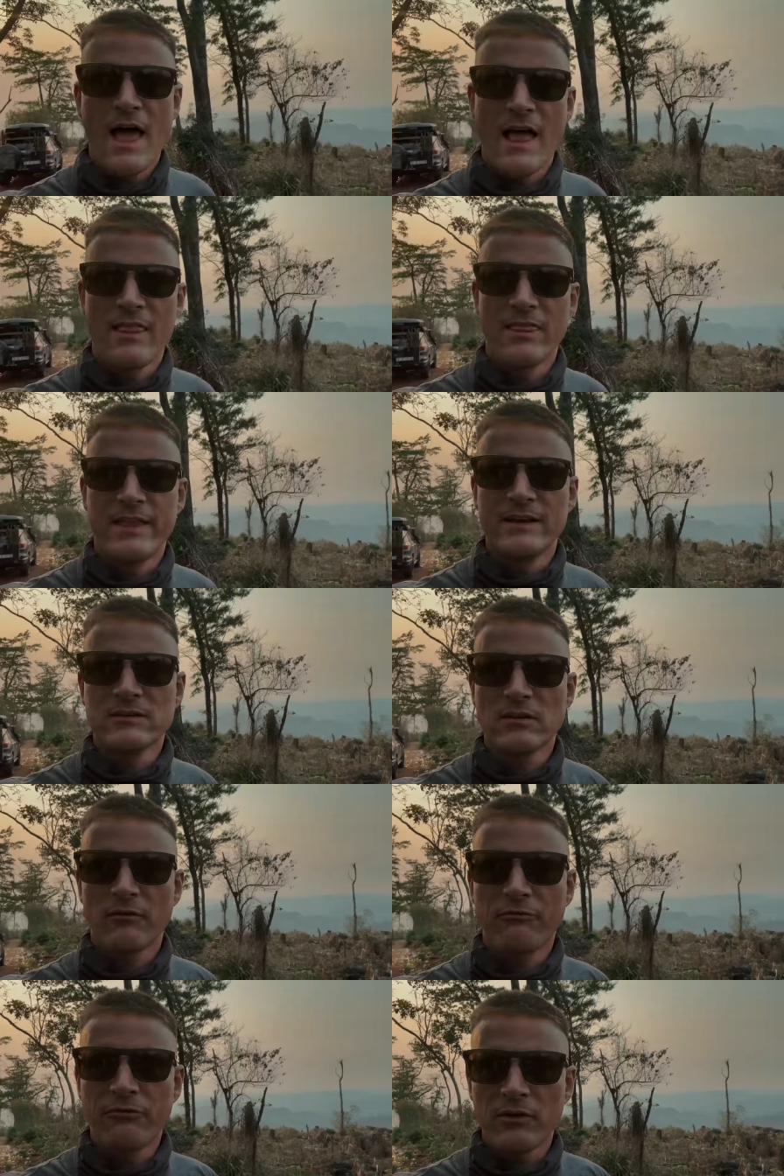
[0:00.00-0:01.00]
And these are
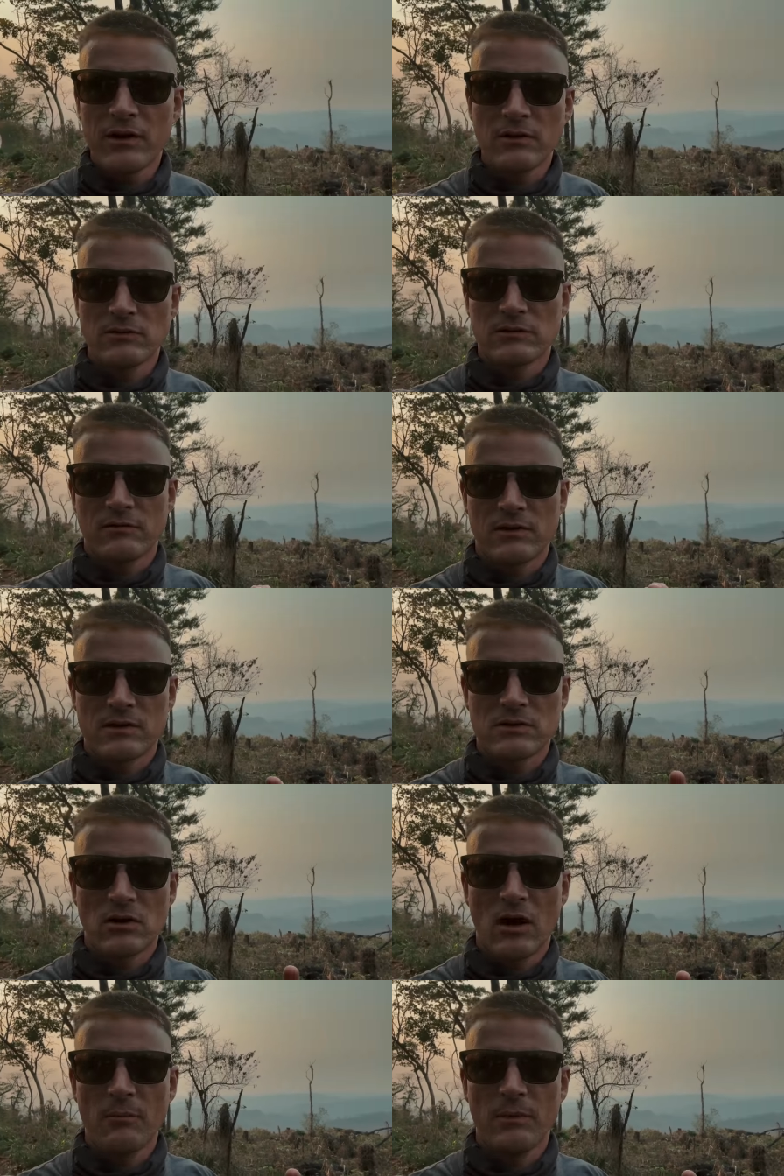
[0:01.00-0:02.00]
the foothills of the
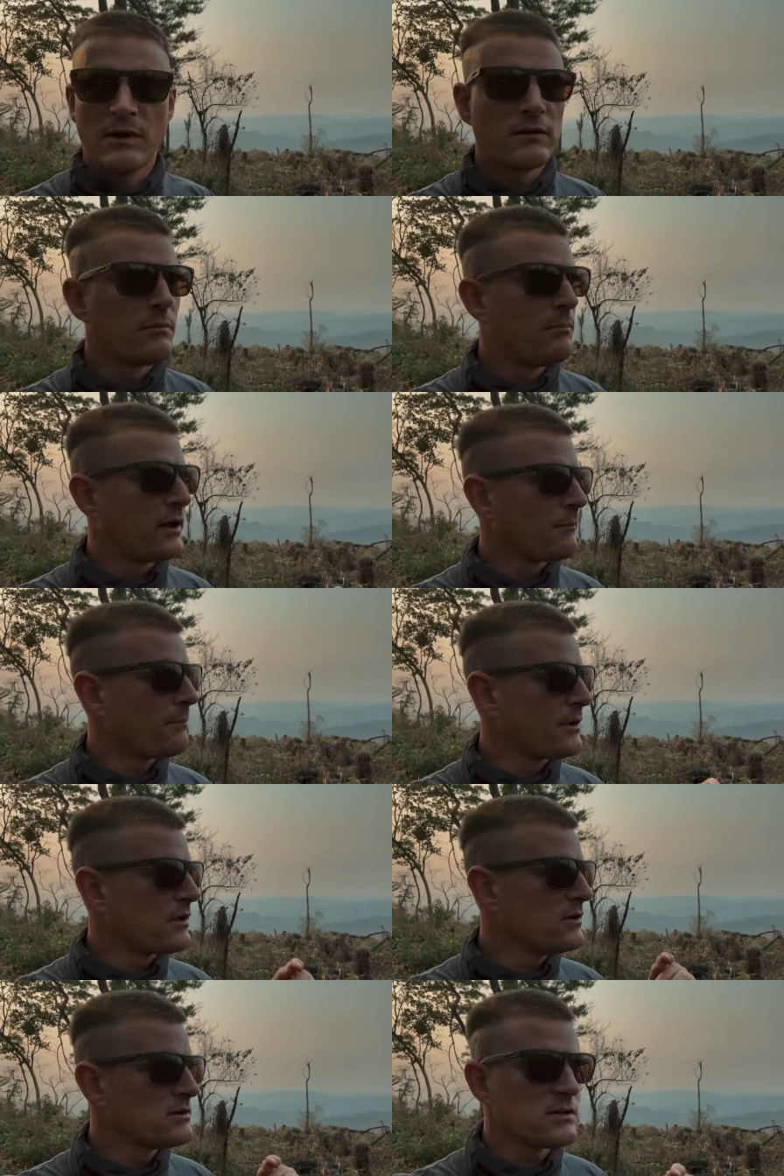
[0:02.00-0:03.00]
escarpment. But
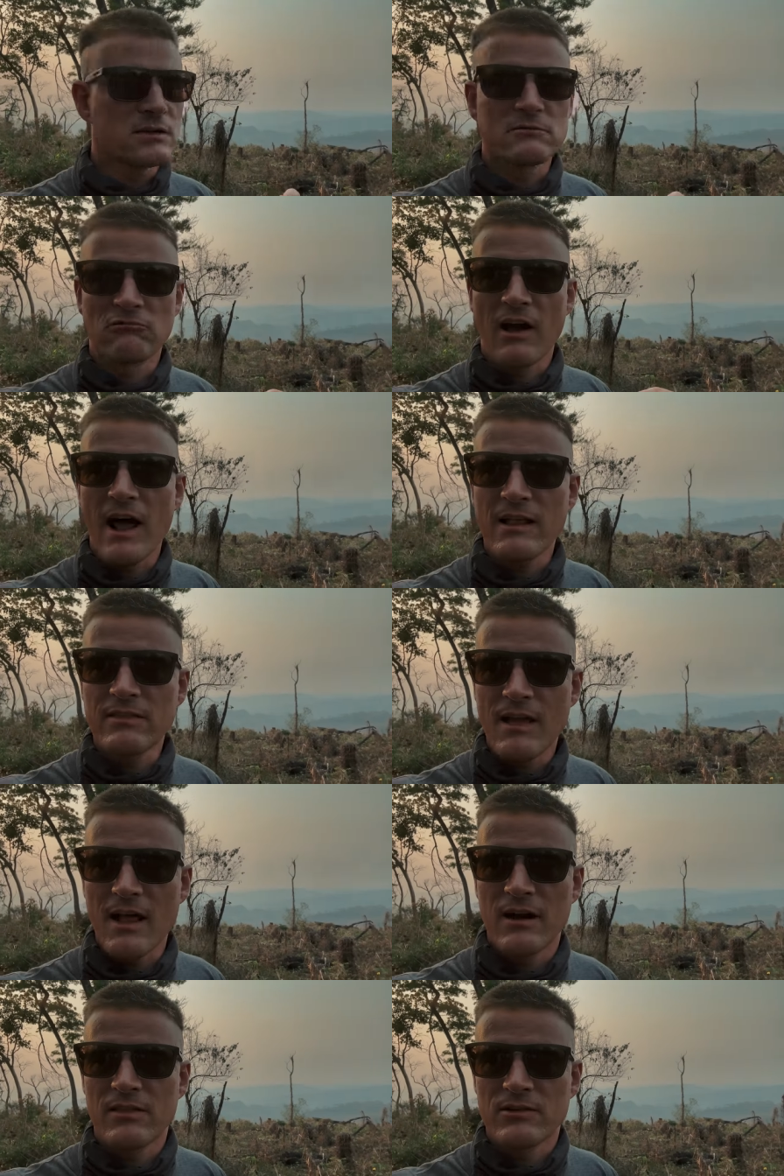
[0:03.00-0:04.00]
because it's right at the
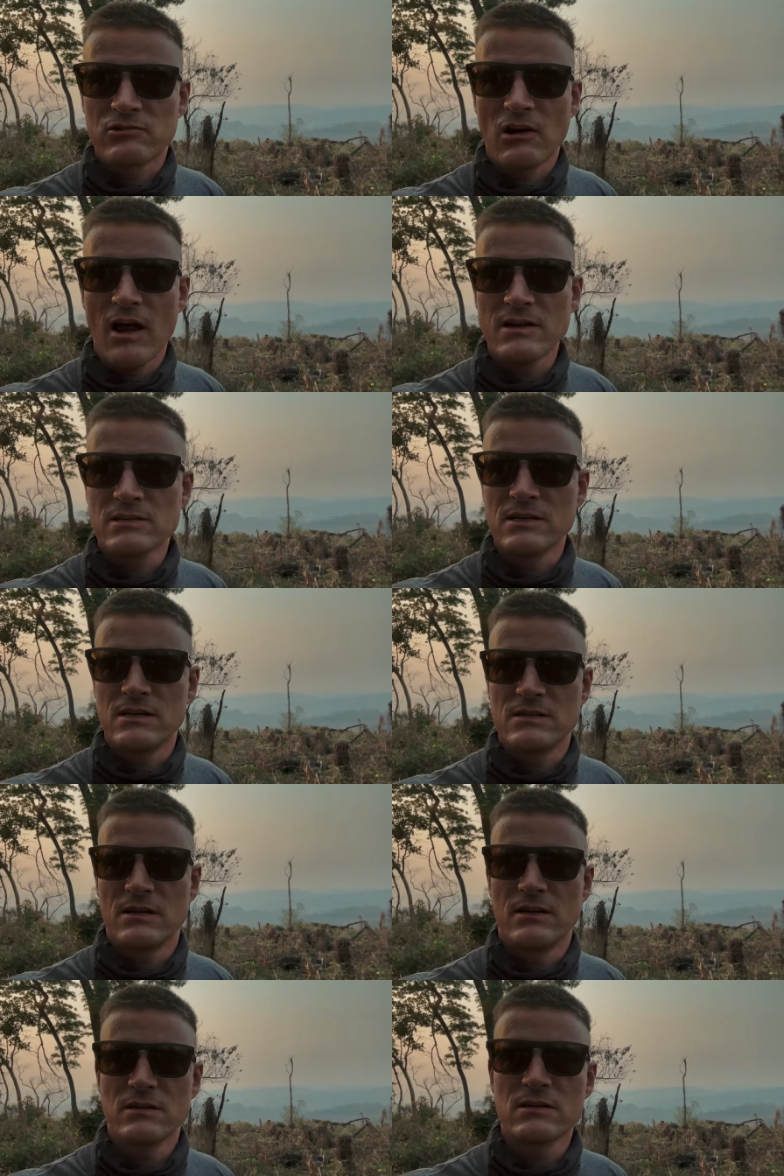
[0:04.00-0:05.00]
end of the dry
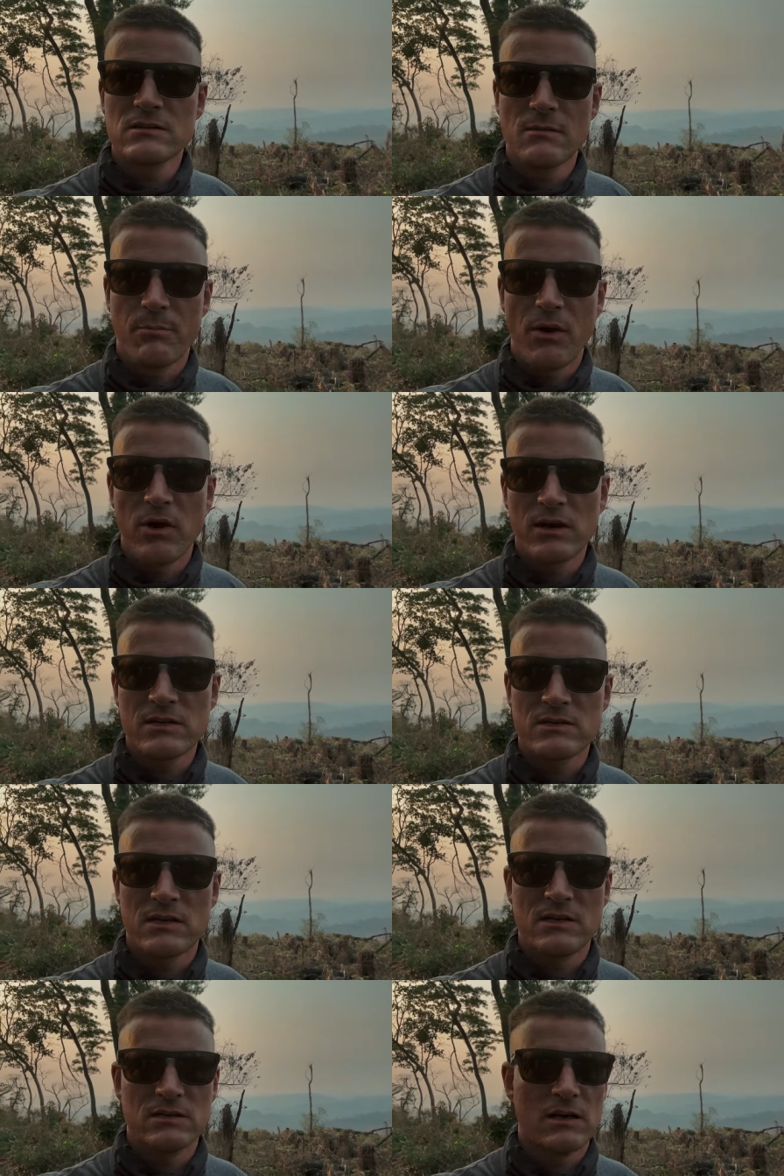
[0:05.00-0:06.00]
season, this is the burning
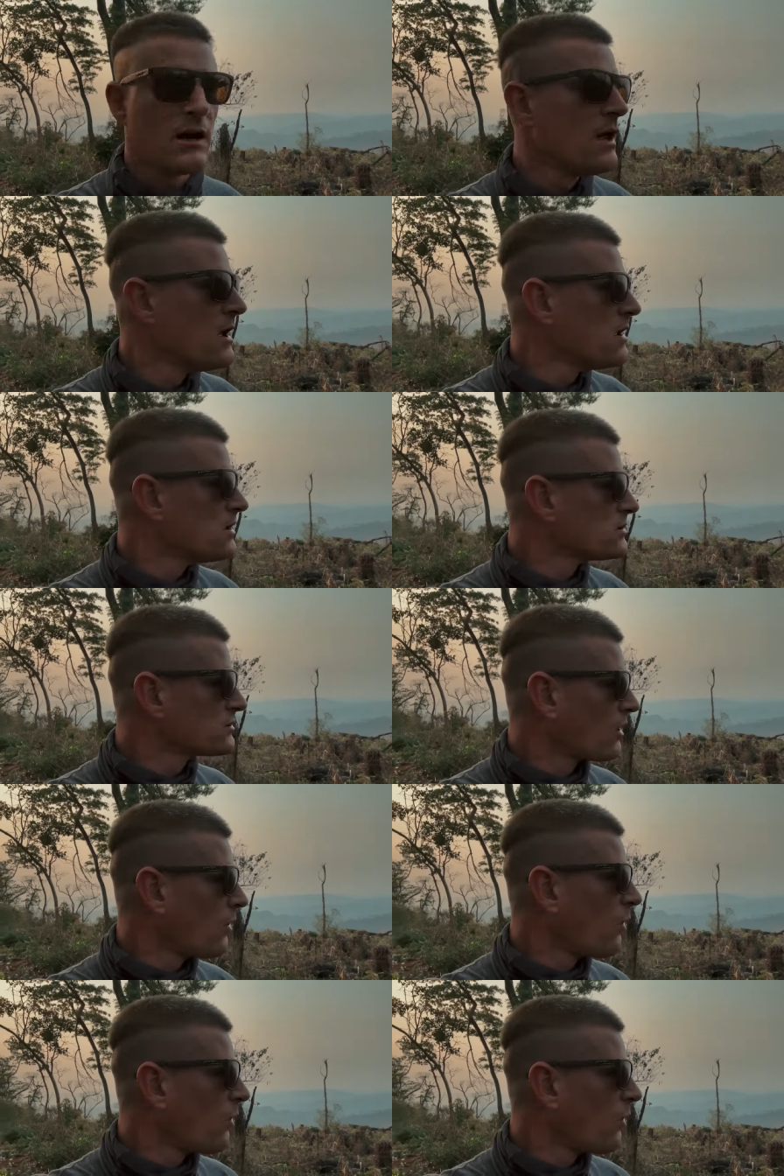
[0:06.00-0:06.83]
season. So